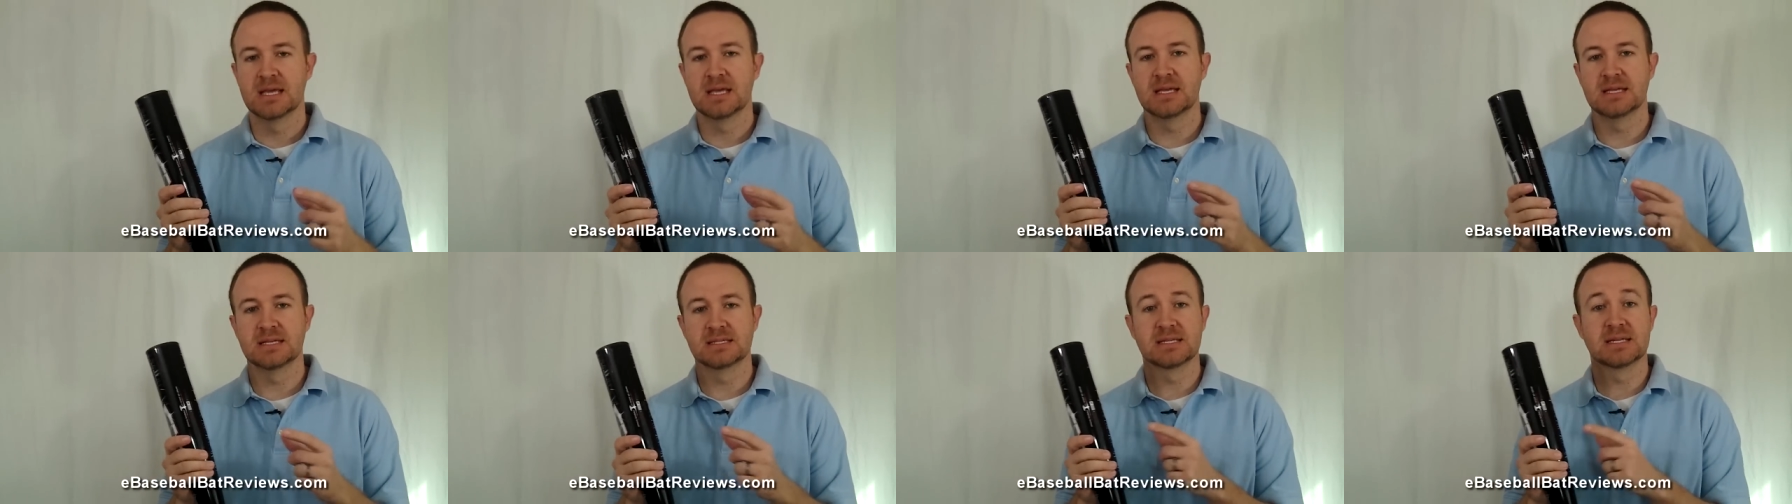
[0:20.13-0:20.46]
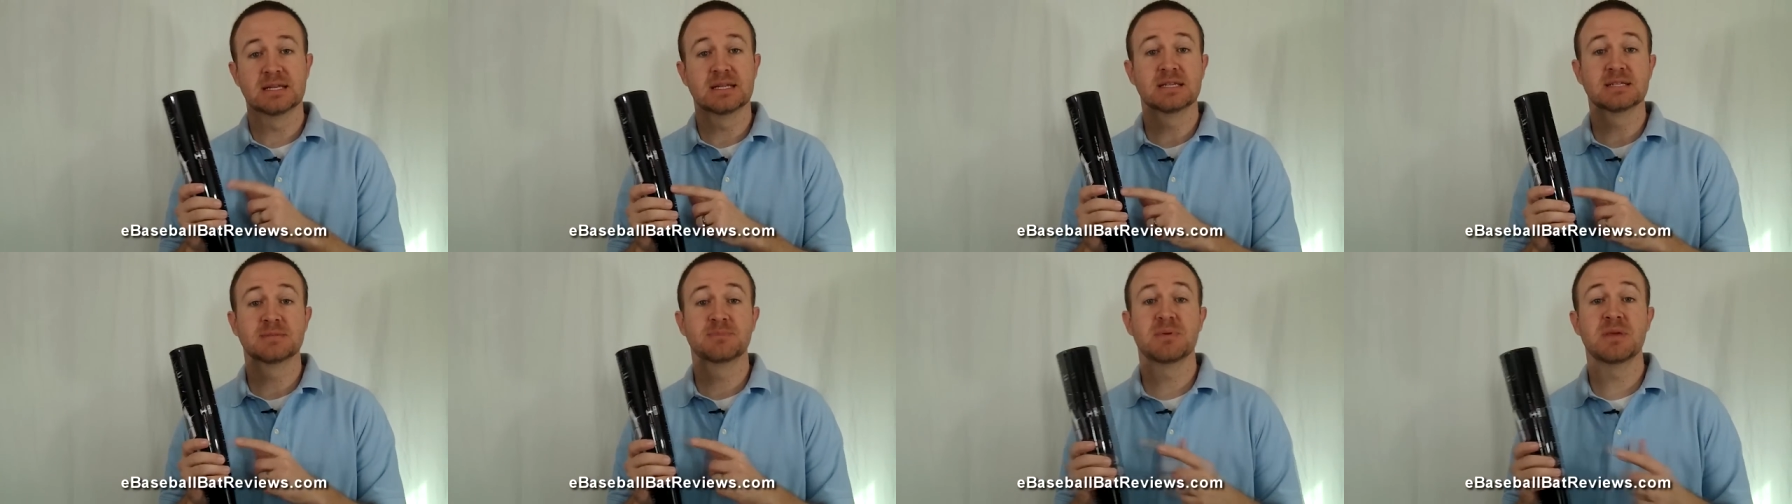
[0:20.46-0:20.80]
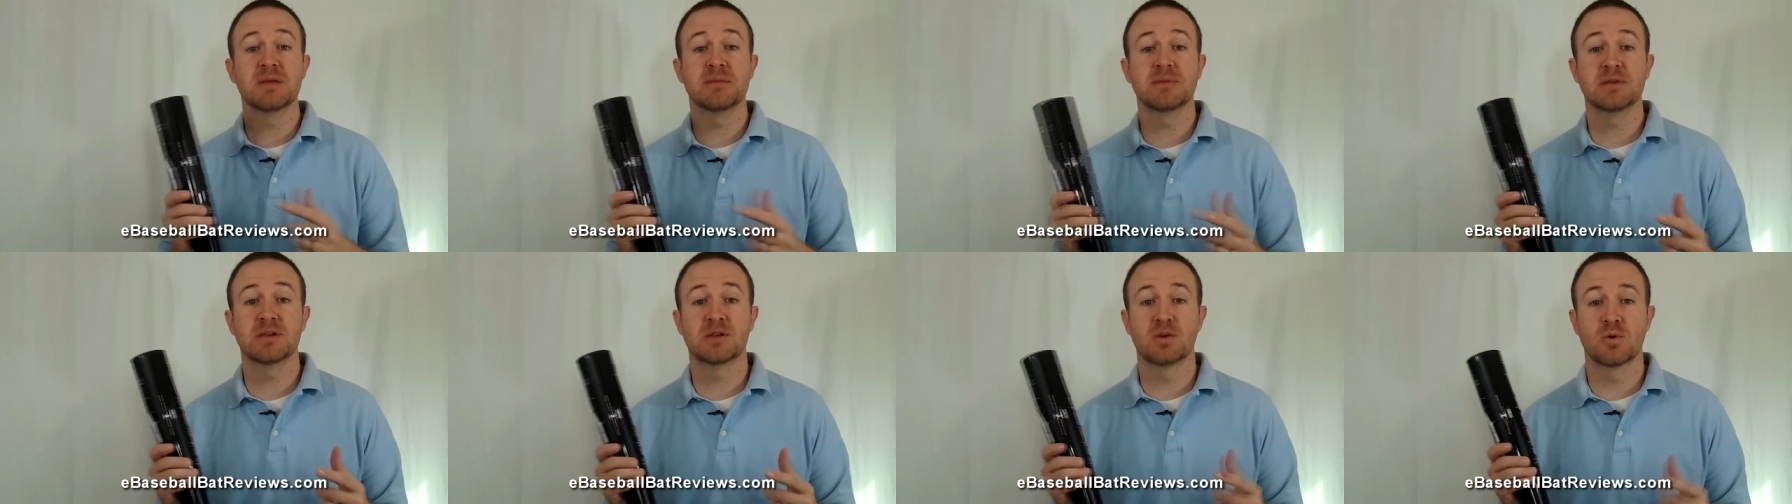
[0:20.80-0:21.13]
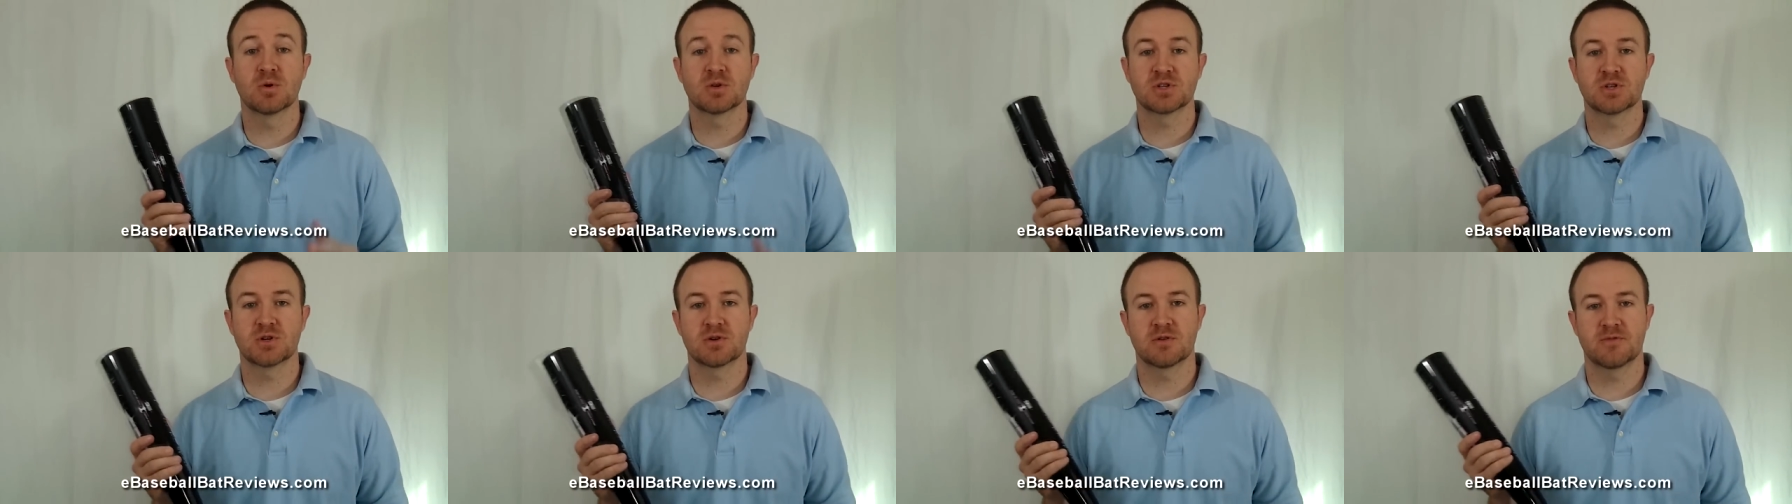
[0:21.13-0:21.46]
is it is
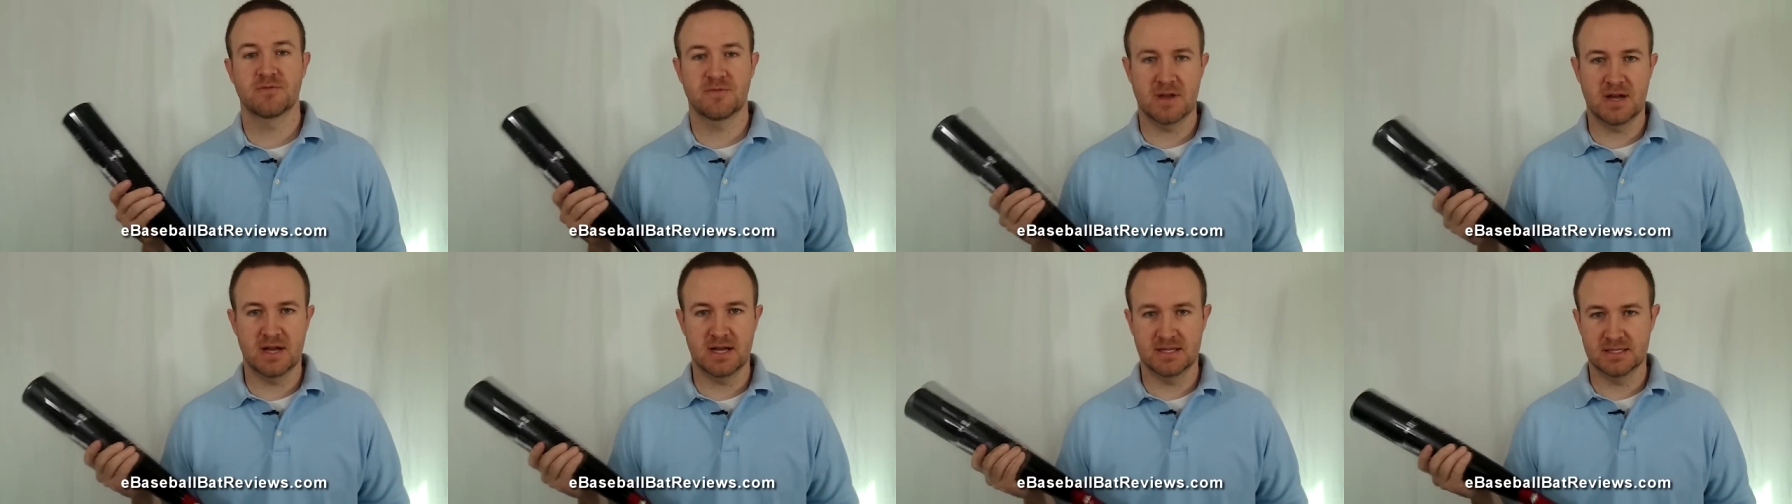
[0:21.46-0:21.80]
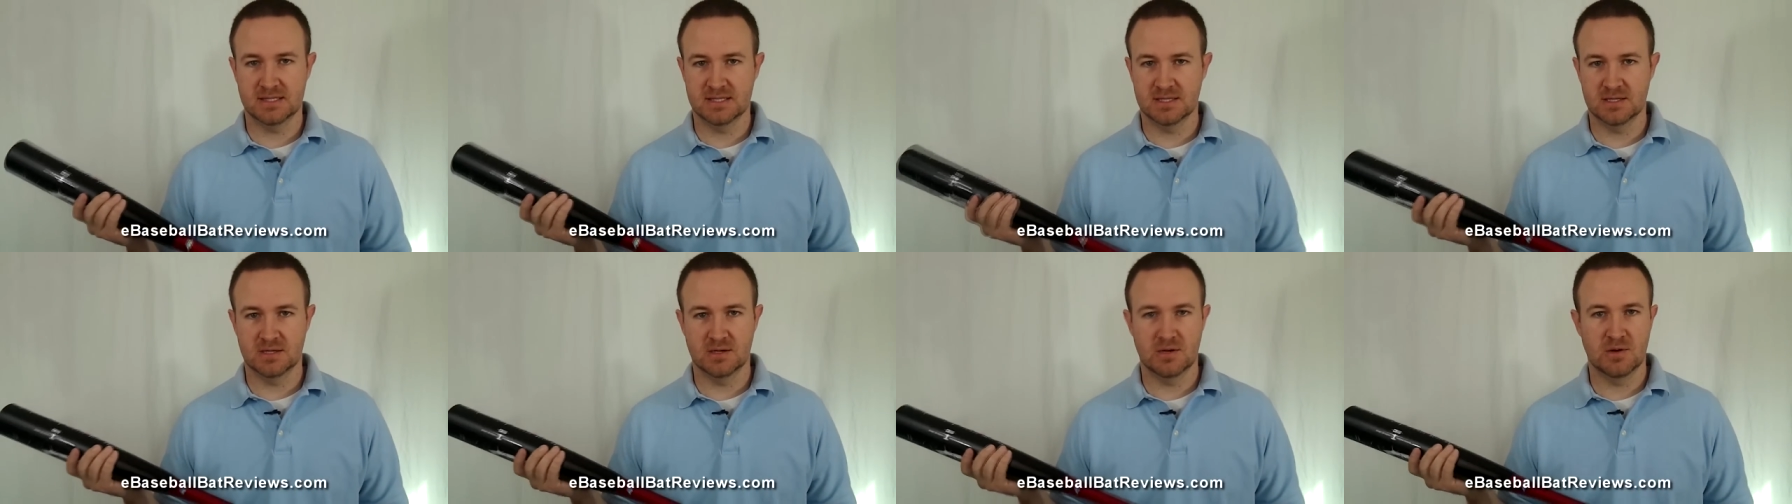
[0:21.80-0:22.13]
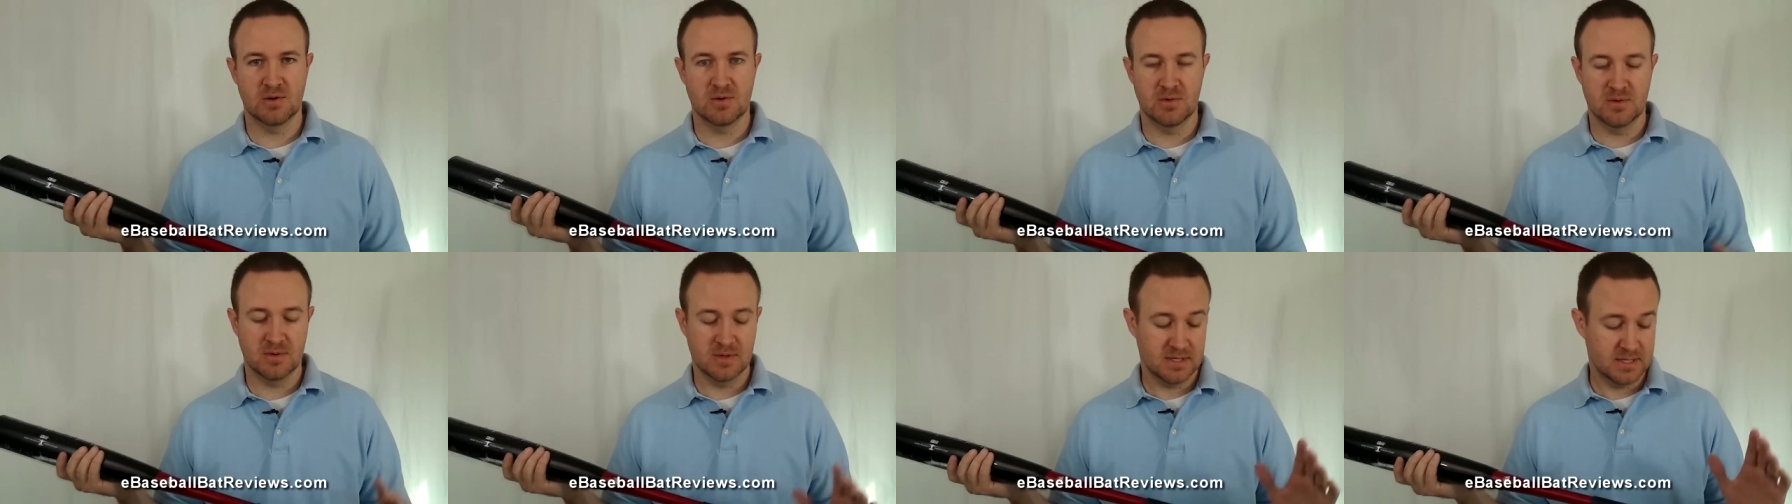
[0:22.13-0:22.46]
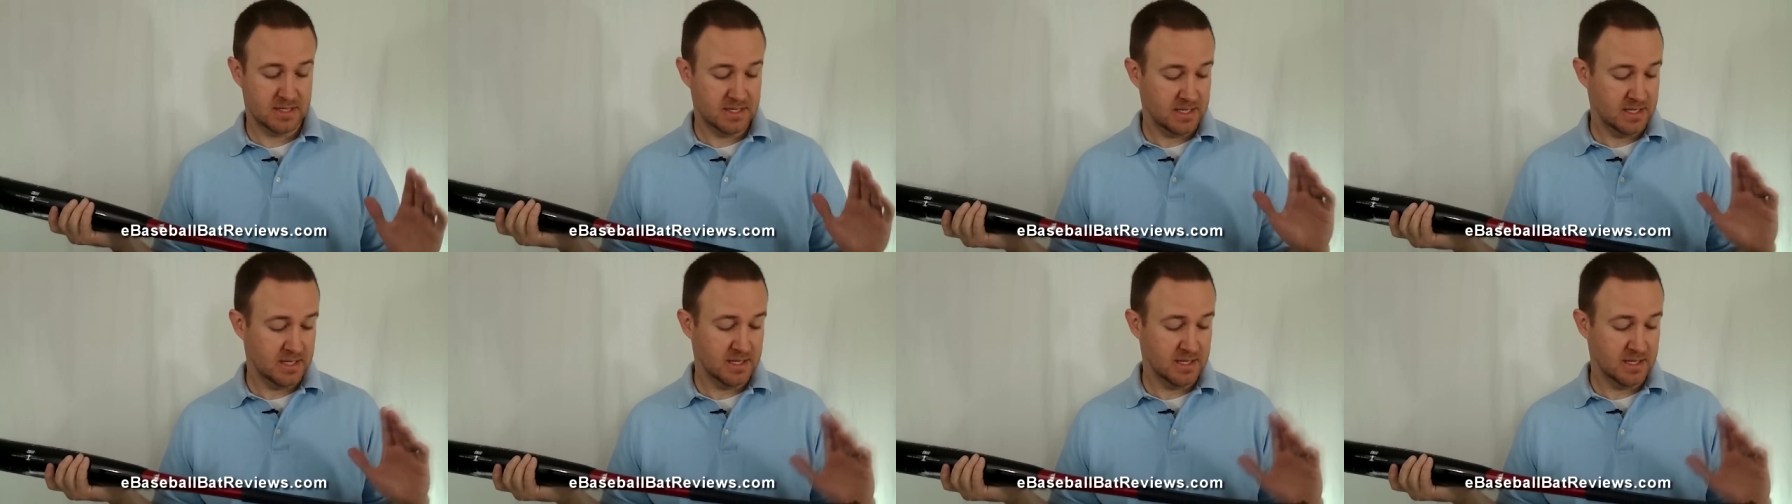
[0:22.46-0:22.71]
BBCOR certified so